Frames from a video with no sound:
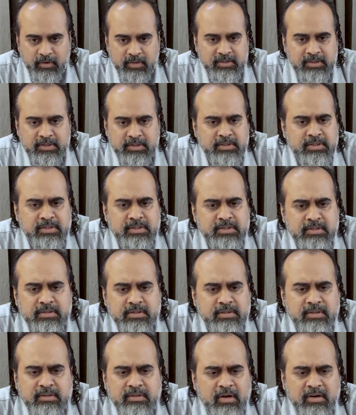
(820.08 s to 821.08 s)
It
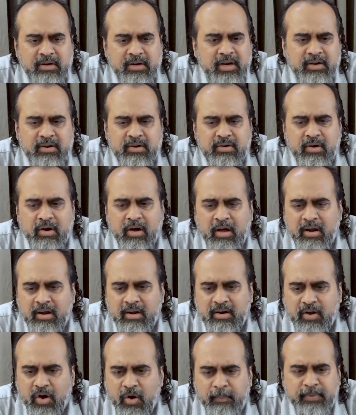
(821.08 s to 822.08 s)
was not at
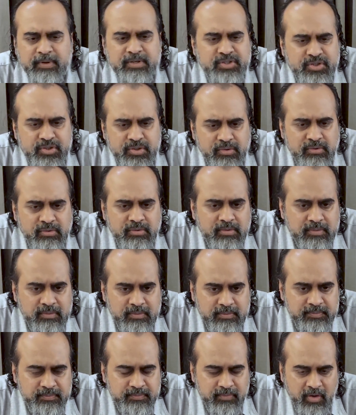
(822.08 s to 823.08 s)
all
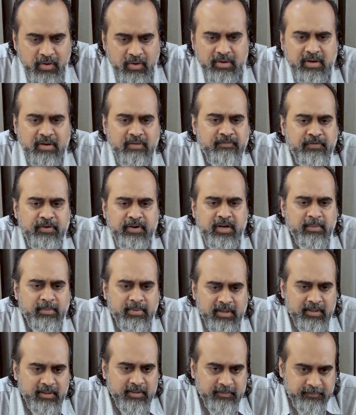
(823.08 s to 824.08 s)
opportune or
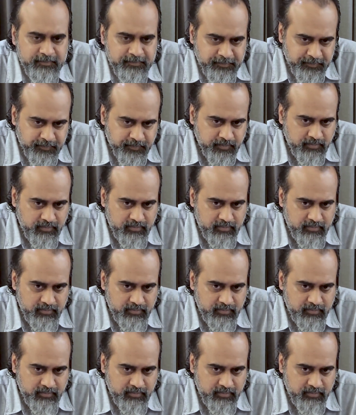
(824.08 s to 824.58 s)
comfortable